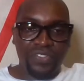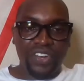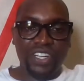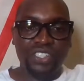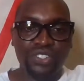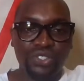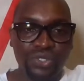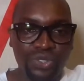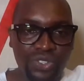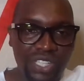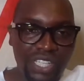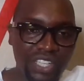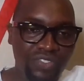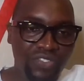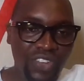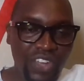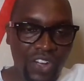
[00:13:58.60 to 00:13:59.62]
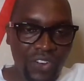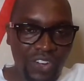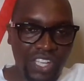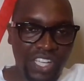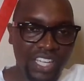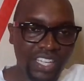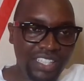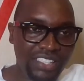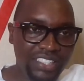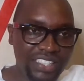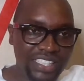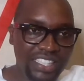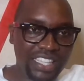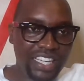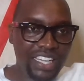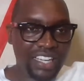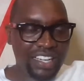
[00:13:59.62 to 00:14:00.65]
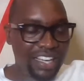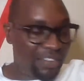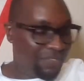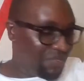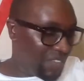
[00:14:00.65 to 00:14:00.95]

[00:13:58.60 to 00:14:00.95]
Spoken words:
very soon if you're okay. Yeah,